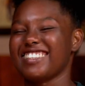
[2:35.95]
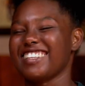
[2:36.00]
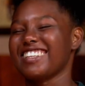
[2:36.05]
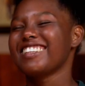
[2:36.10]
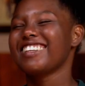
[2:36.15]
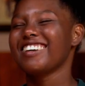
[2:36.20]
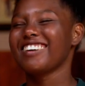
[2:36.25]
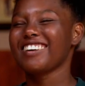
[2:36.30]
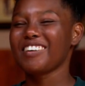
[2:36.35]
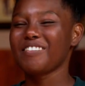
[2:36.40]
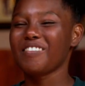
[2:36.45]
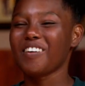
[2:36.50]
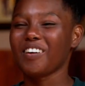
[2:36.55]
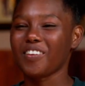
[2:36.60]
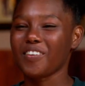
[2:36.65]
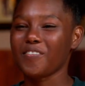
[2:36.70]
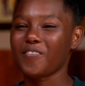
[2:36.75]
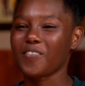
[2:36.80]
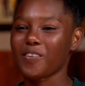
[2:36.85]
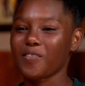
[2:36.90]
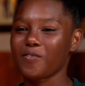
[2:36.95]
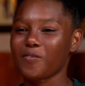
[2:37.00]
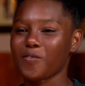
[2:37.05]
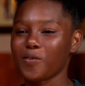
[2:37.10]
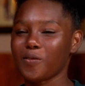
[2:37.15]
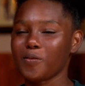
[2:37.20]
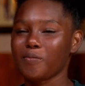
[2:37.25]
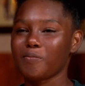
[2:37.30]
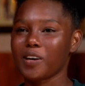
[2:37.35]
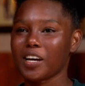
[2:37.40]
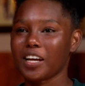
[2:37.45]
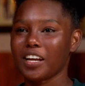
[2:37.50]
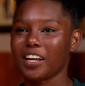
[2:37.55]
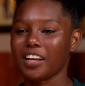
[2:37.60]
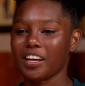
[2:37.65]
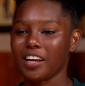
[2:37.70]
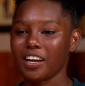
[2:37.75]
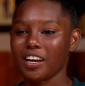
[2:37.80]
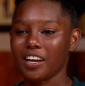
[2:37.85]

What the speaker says: kidding, don't come only for the food, but